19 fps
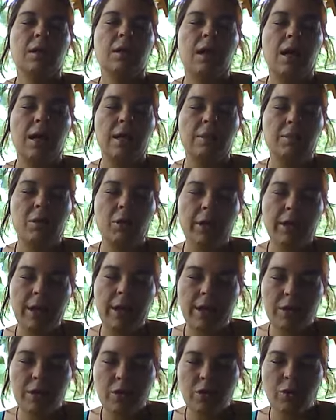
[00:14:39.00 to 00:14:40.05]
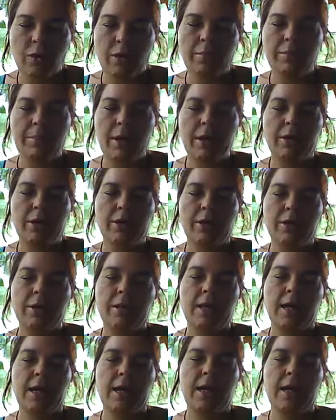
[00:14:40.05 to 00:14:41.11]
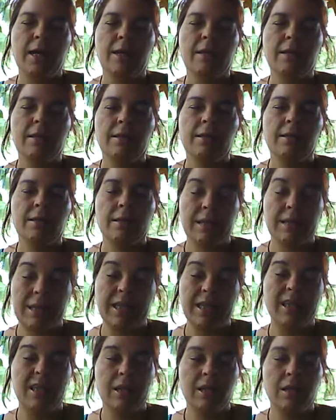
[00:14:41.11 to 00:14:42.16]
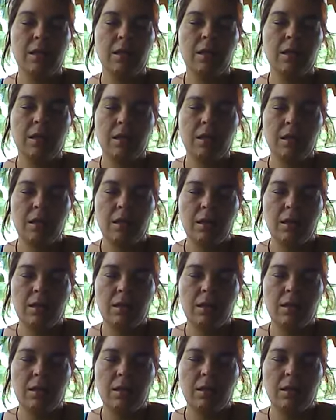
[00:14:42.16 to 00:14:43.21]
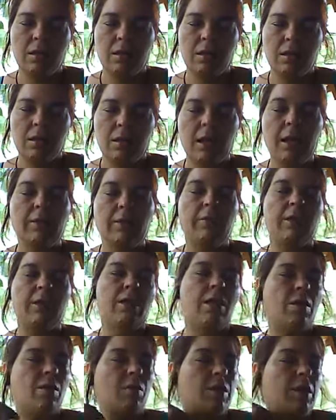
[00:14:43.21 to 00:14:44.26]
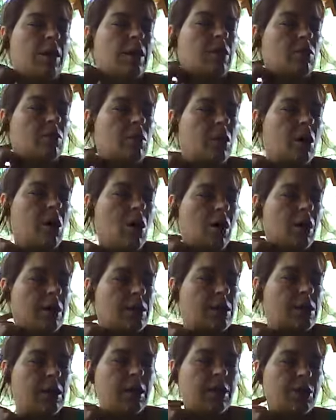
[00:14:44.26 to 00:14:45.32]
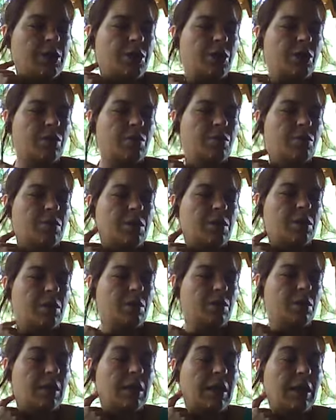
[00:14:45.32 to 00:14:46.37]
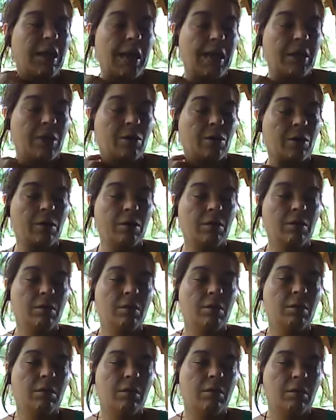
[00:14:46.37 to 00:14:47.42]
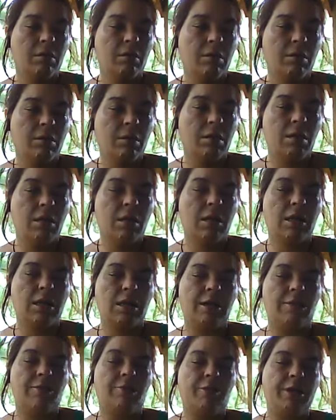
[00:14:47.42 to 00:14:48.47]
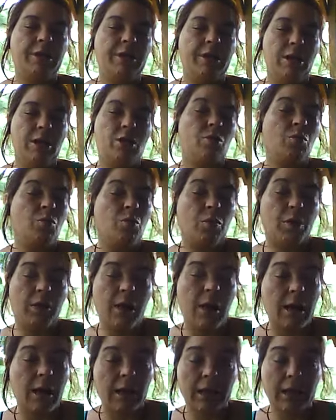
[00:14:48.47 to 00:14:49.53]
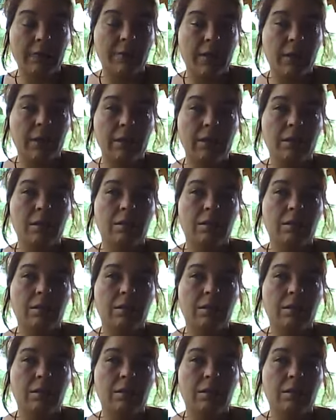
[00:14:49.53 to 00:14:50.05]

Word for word: I am going to enjoy my good days, even though it'll cause issues later. Because if we don't, we're not living,